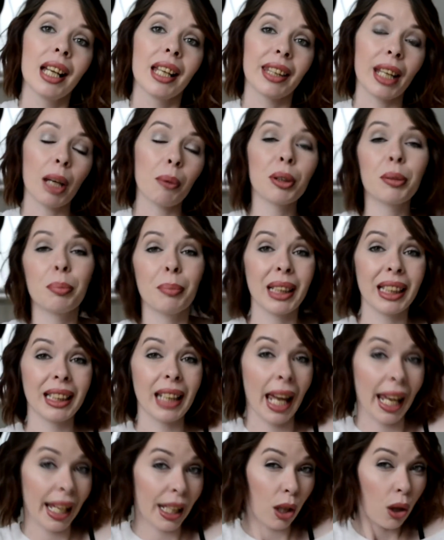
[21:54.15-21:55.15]
That would mean
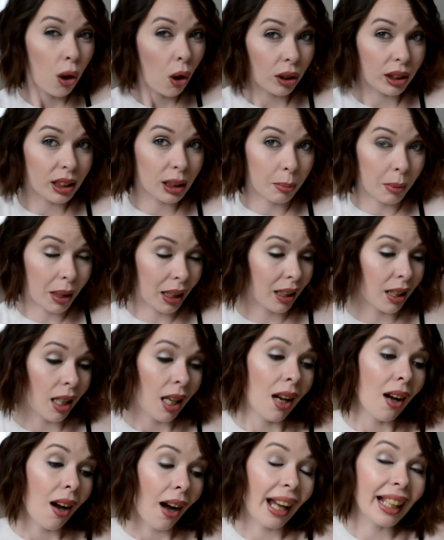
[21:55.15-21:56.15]
a lot to me.
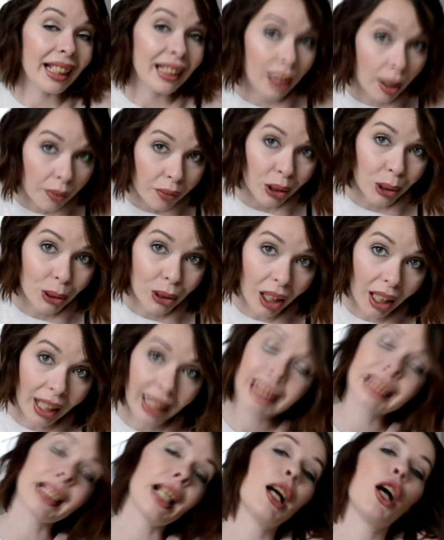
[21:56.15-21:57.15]
I love you
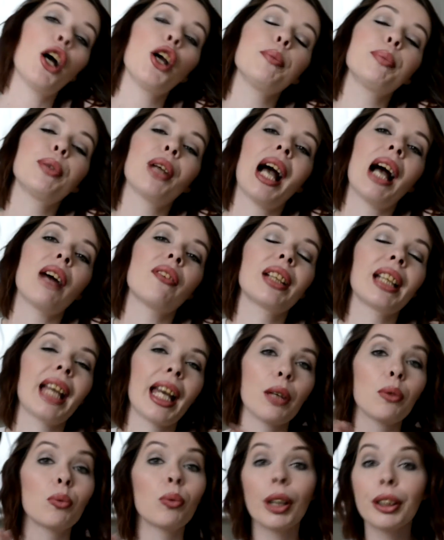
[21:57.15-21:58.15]
guys. I hope you're having
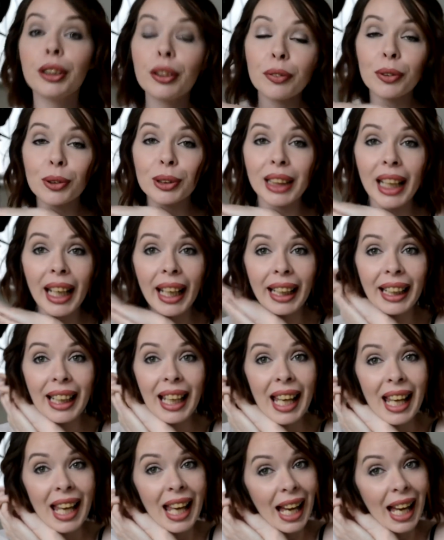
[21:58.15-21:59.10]
a wonderful day.